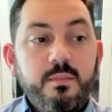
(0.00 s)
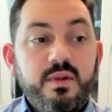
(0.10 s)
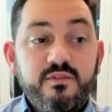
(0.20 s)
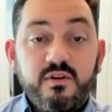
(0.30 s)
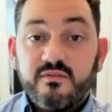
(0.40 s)
But
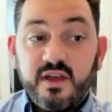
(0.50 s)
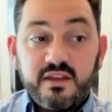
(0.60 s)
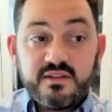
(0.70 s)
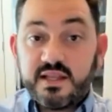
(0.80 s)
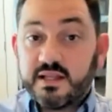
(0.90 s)
if you're
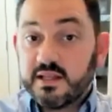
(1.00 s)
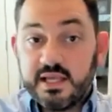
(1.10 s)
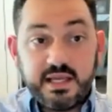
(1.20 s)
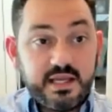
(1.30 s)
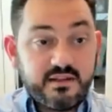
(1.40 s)
investing in
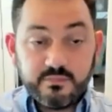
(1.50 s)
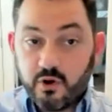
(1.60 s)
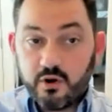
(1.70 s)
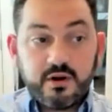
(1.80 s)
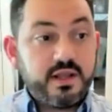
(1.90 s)
leads,
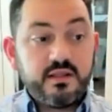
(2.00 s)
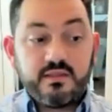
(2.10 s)
marketing,